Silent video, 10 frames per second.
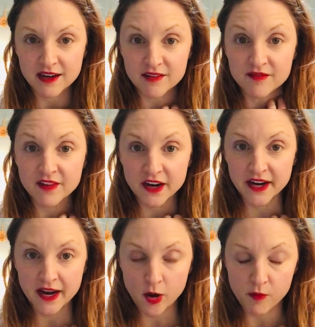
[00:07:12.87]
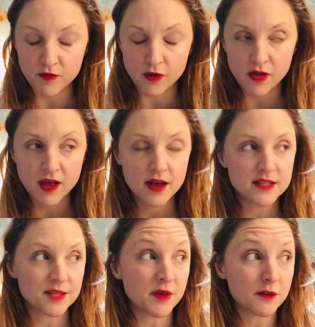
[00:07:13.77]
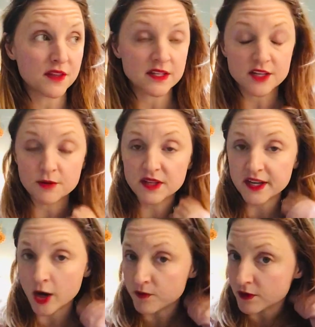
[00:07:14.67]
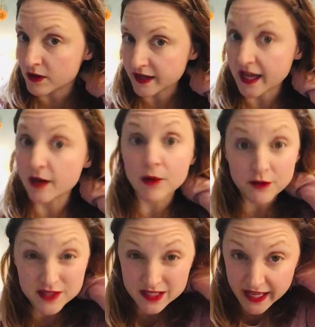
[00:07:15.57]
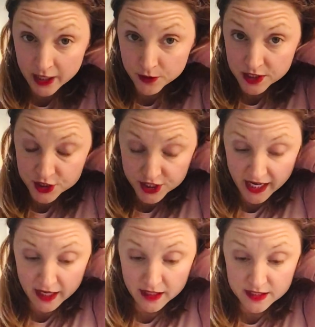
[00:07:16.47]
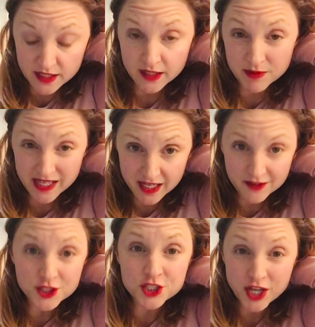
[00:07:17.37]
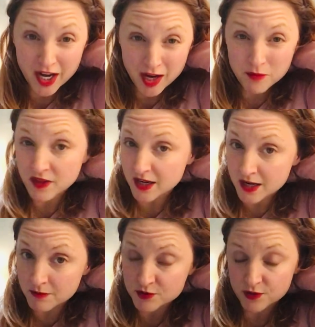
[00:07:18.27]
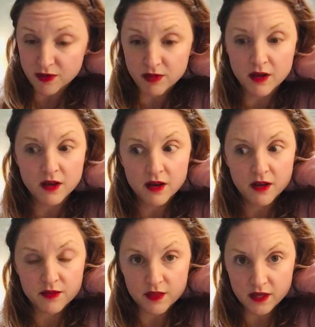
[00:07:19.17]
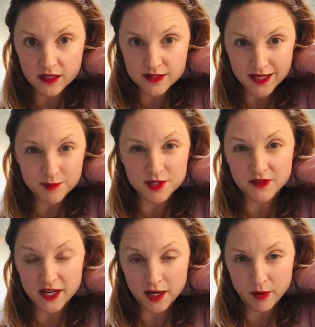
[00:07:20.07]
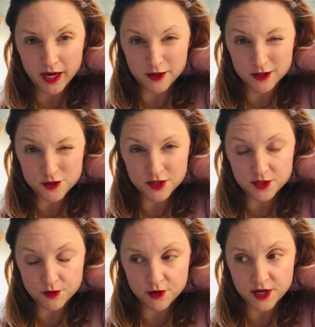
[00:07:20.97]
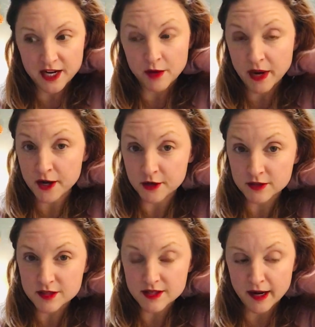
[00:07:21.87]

very helpful. Some other things that are really helpful, again, around this language is eliminating the shame that comes with these types of eating patterns or disordered eating patterns.